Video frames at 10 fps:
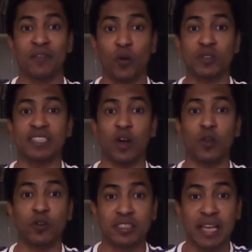Focusing on
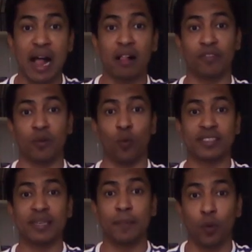yourself and
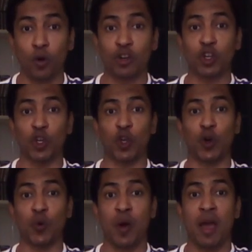what's important to
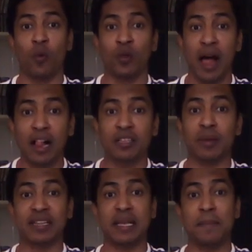you will
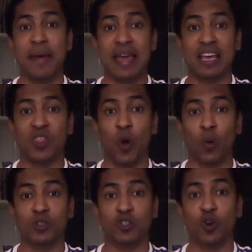ultimately make
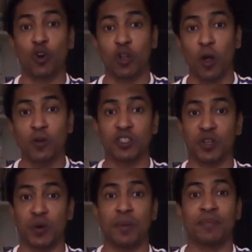those you're close
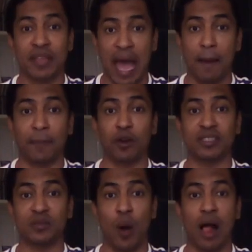to happier
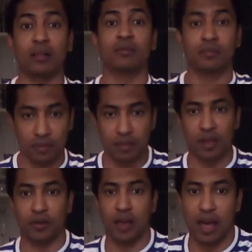as well.
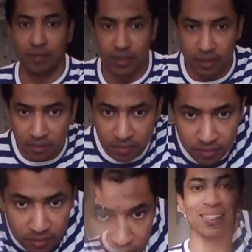There you have it.
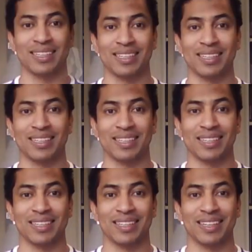But it's
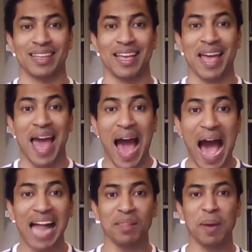not.
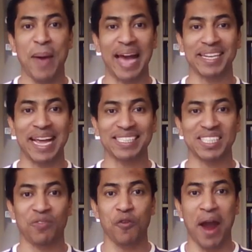I'll be back
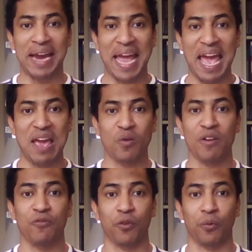next Friday.
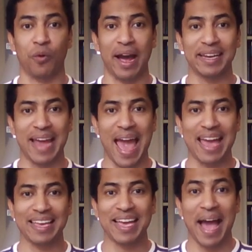
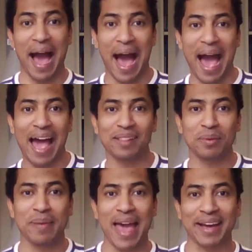I'll be
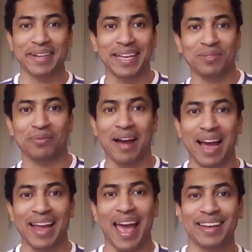back next
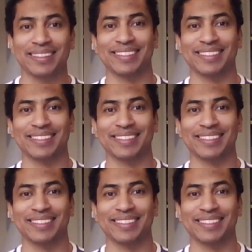Friday.